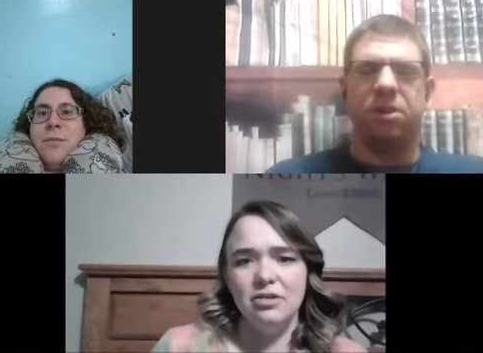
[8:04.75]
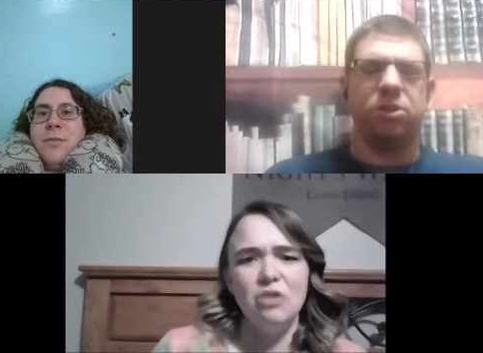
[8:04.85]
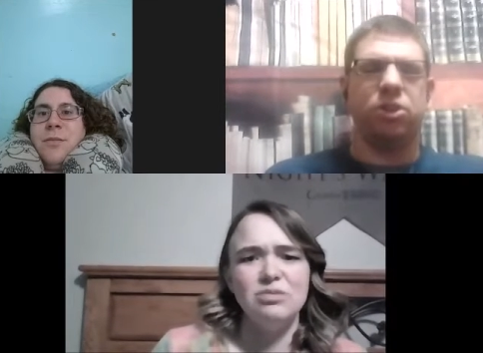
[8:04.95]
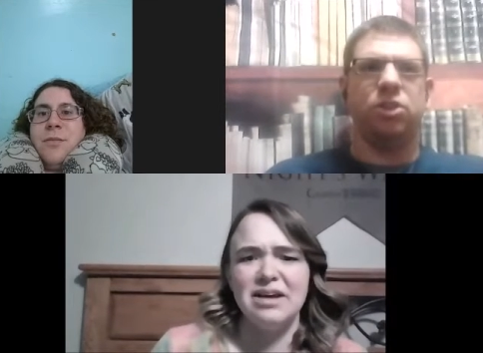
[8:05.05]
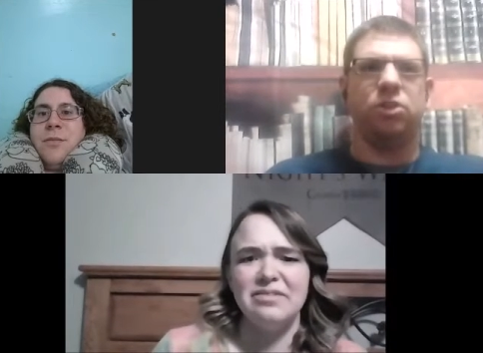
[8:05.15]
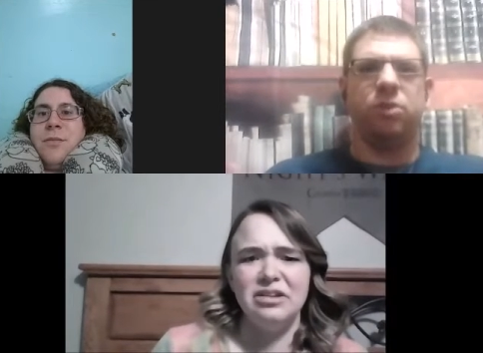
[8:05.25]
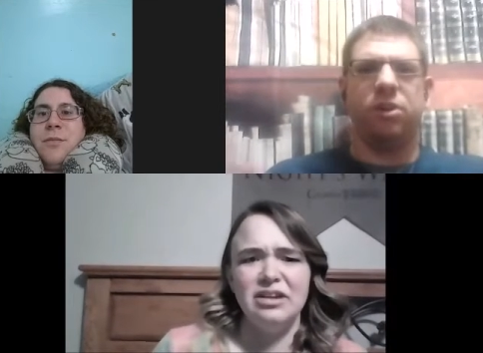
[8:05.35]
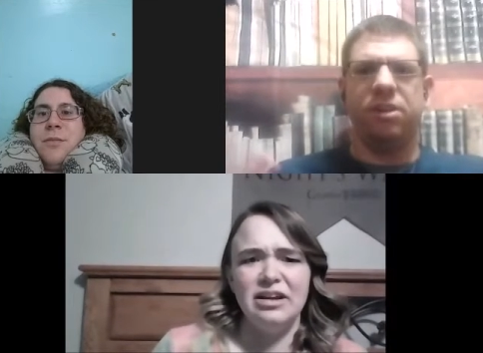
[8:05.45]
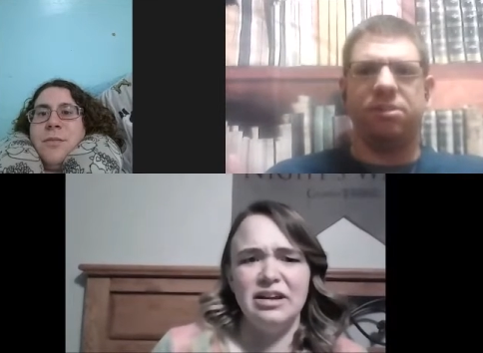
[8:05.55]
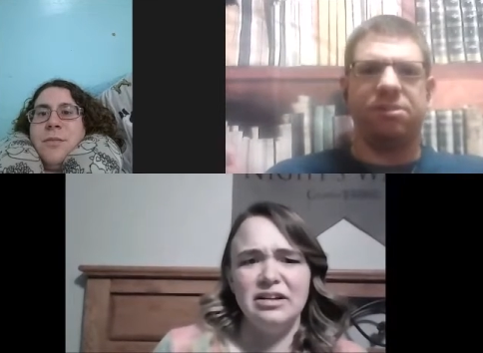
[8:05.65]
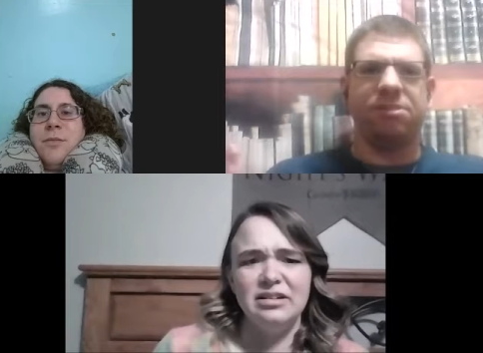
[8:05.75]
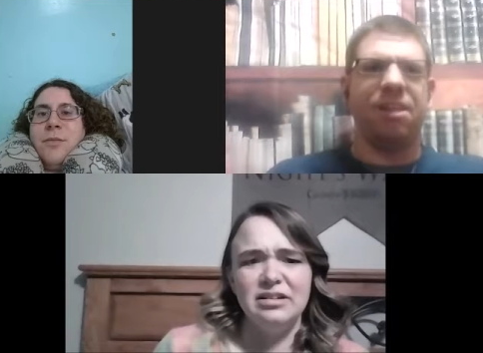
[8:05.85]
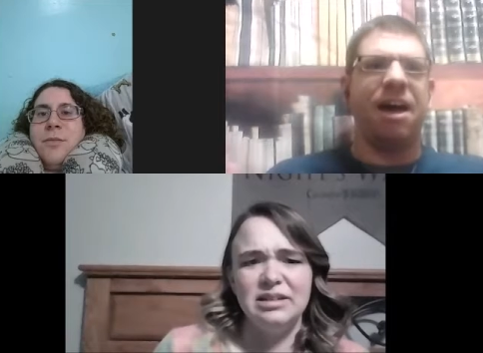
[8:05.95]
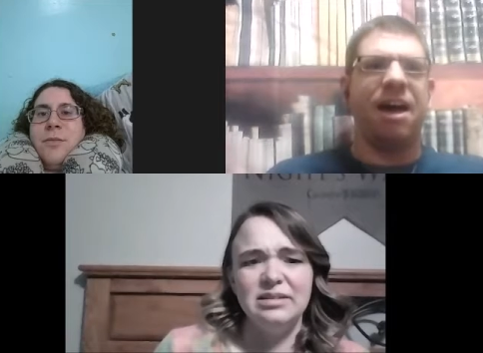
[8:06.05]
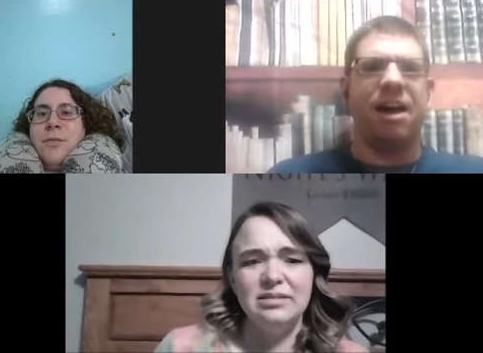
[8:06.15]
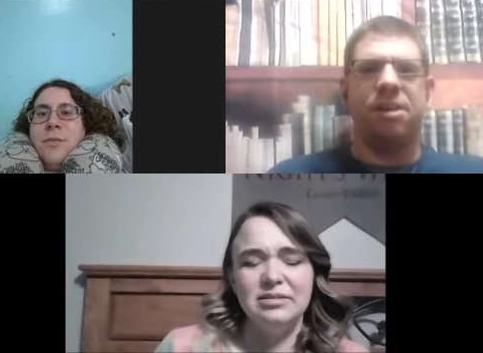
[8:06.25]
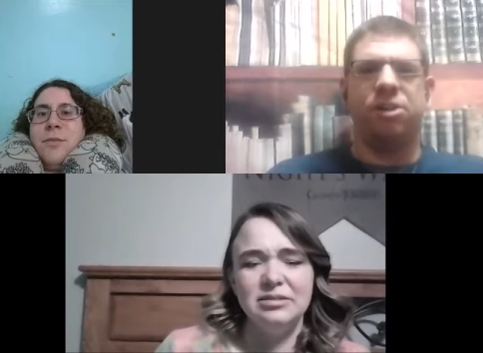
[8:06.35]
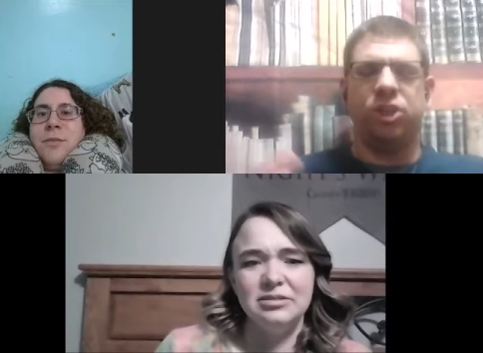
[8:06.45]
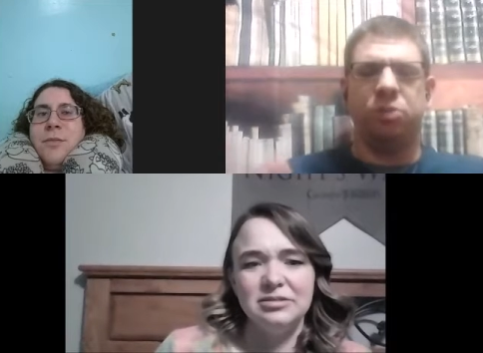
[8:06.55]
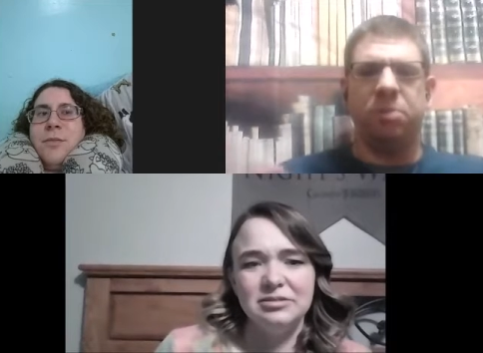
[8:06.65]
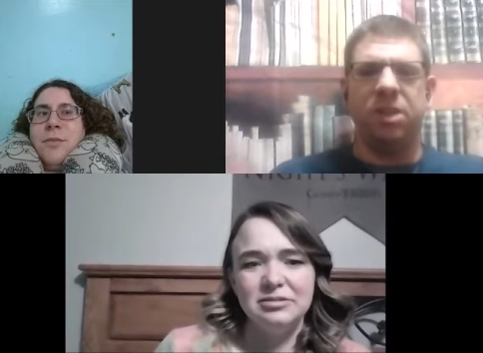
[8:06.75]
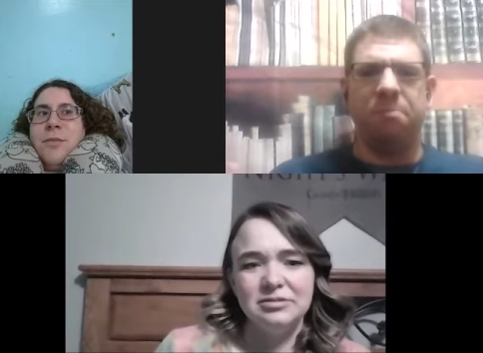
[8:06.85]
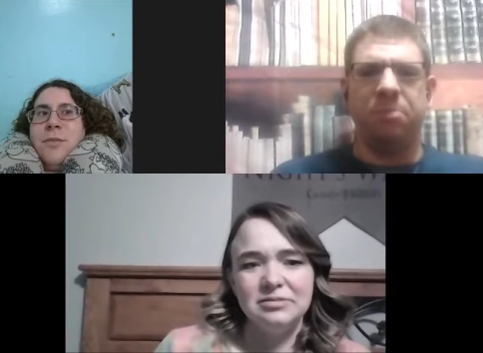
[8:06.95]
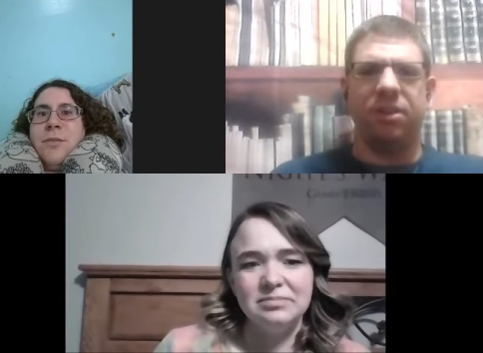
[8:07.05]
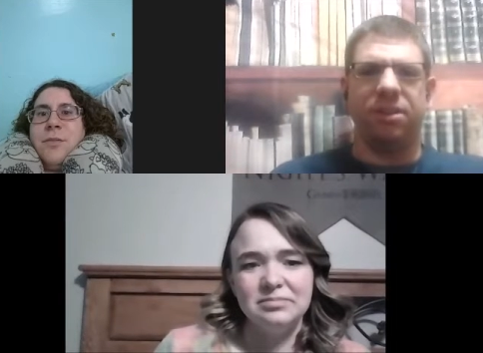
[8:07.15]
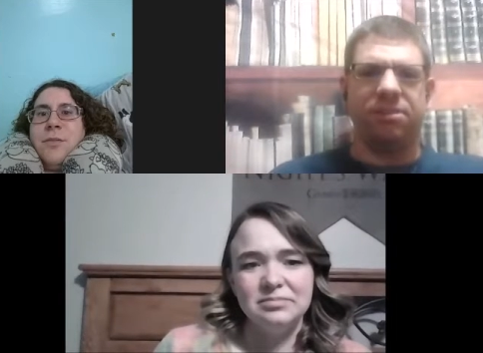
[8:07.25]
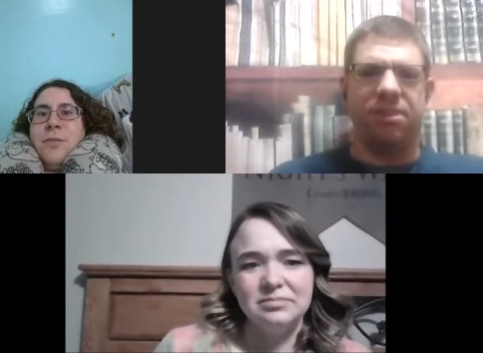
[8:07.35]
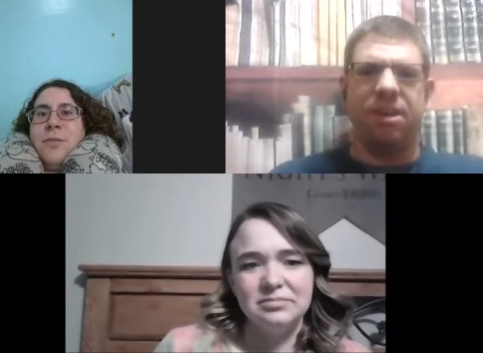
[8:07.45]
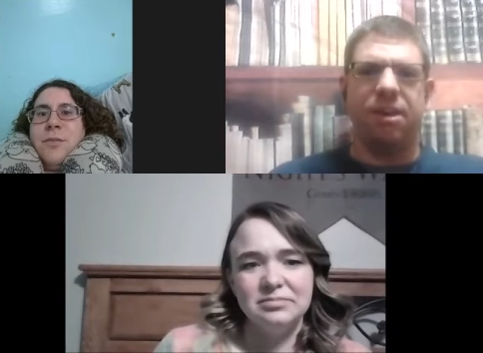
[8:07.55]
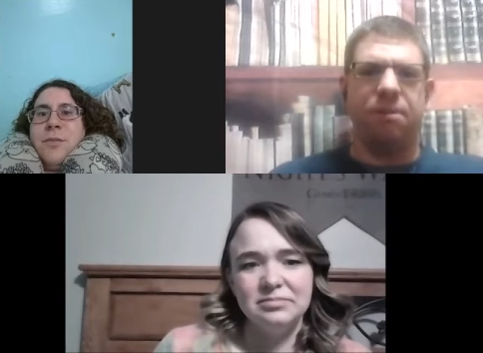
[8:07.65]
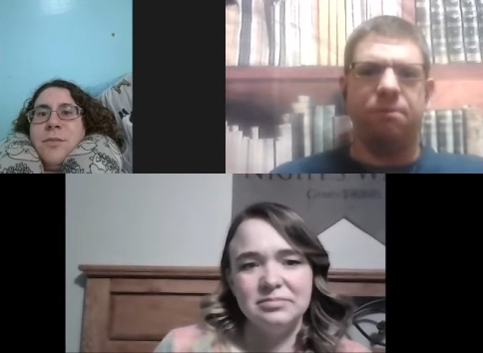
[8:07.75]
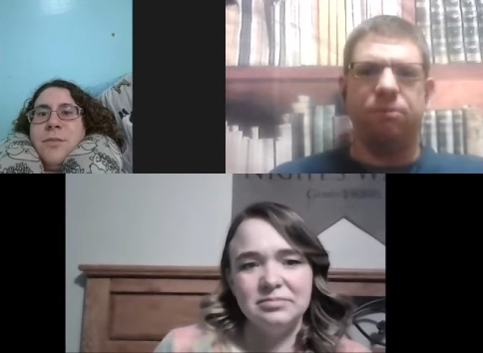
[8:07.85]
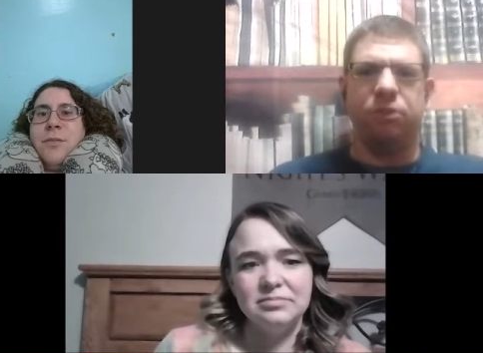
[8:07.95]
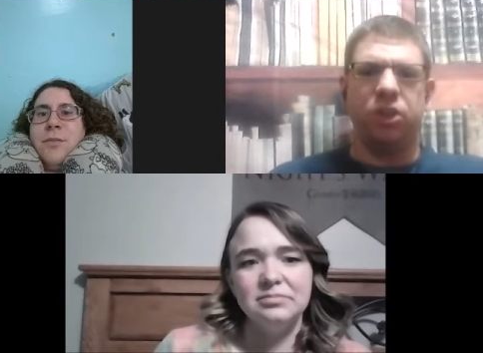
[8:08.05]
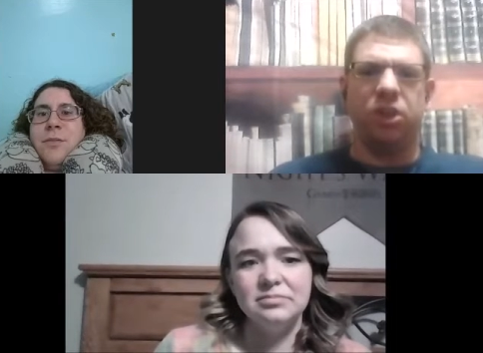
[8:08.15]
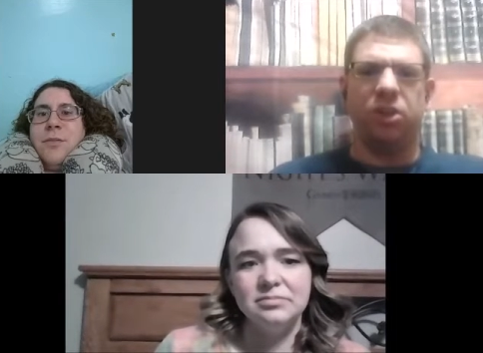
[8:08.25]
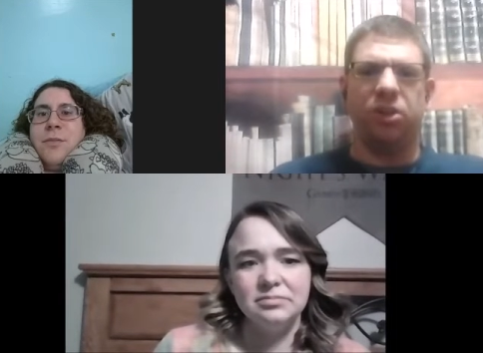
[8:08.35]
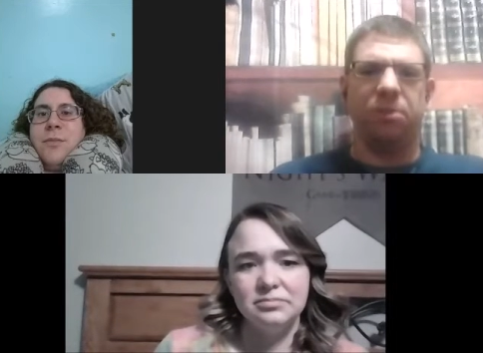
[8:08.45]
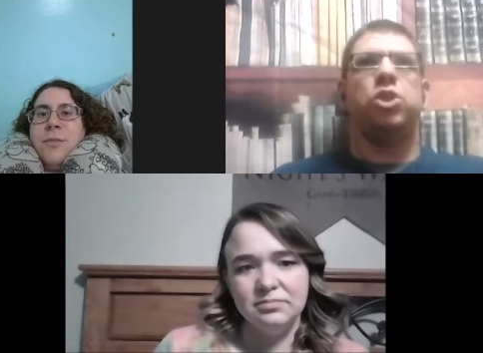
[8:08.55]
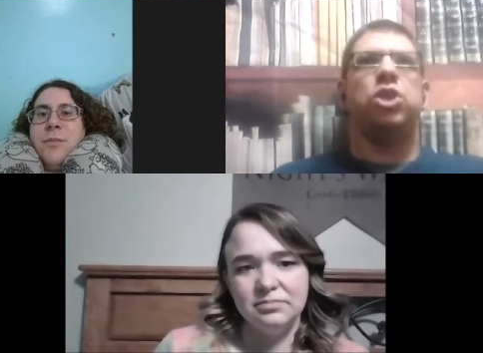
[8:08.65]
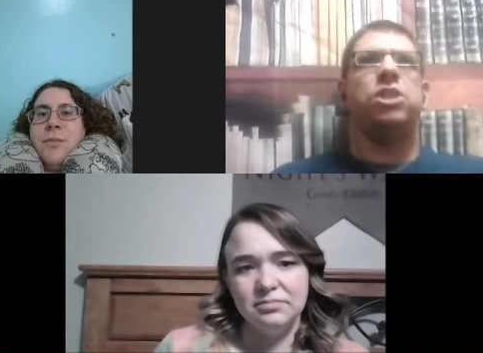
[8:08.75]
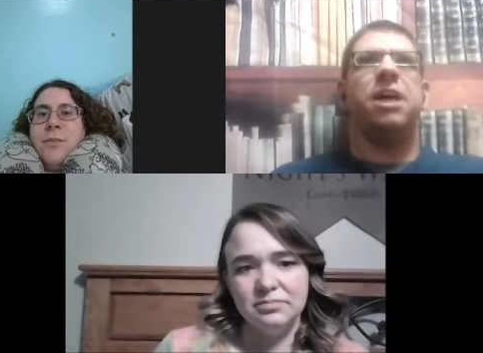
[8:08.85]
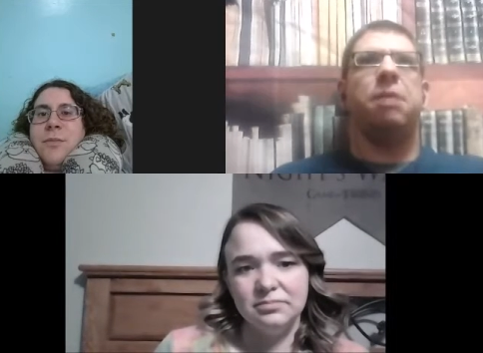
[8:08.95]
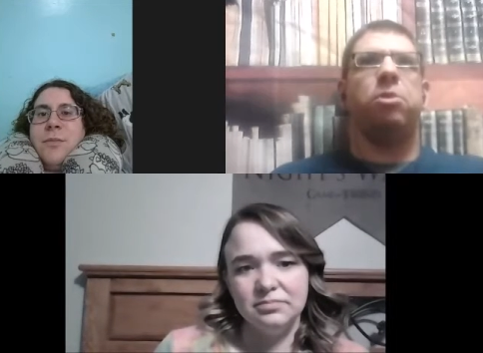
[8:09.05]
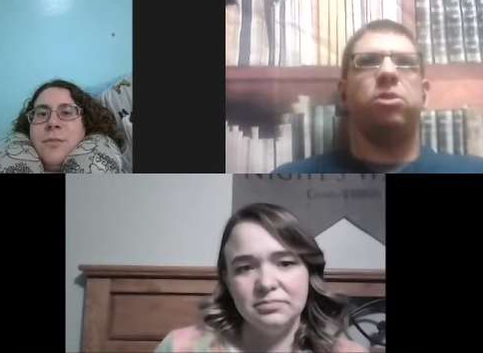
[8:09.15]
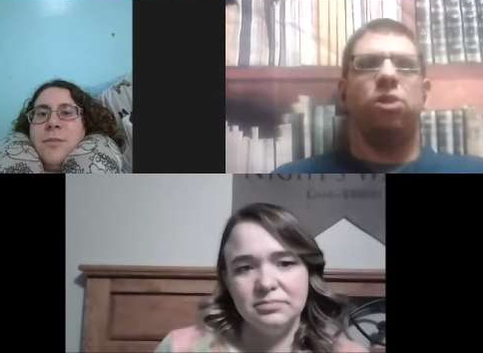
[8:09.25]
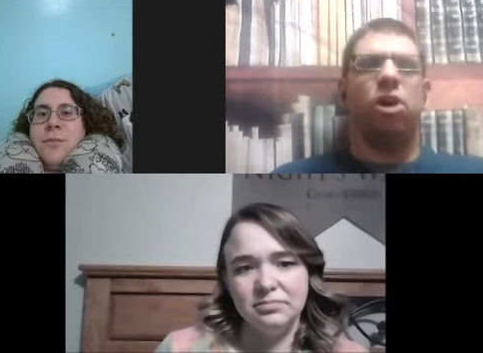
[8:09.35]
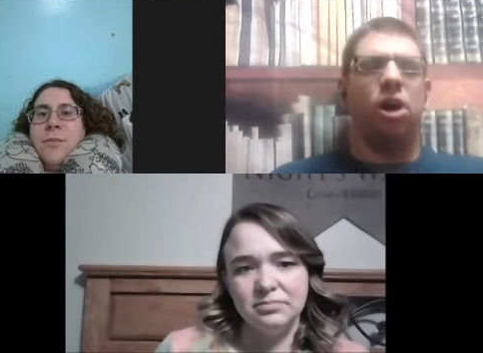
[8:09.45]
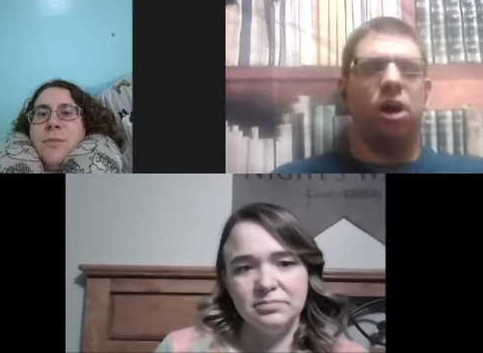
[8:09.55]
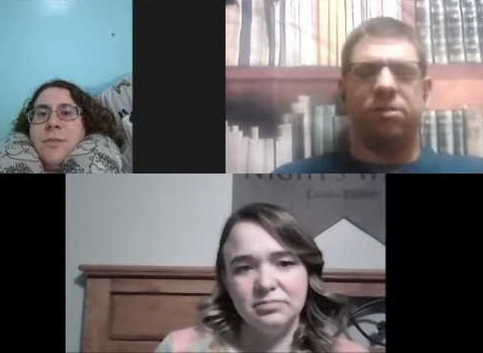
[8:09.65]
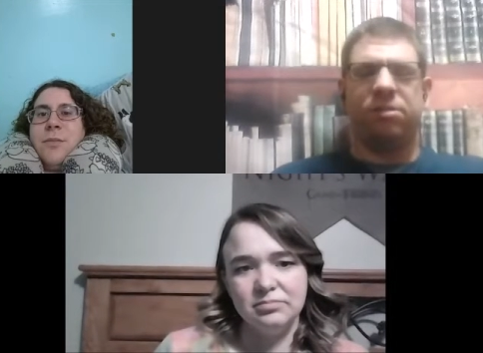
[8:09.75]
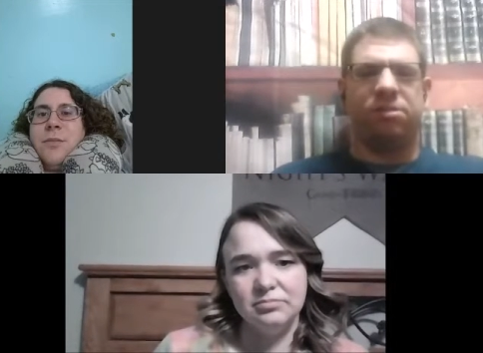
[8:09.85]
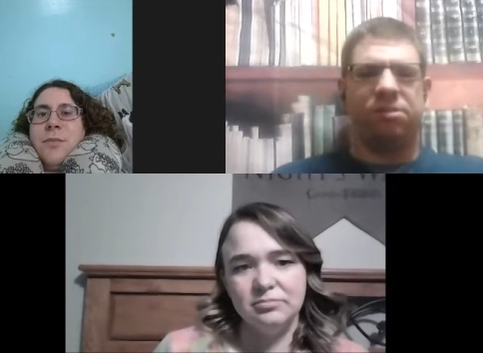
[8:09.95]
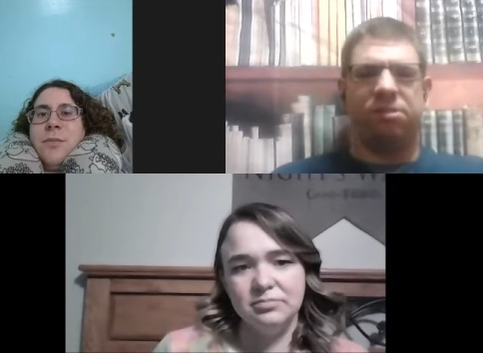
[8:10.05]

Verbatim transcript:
Speaker 1: because oh, she's very sly she's manipulative she'll she double talks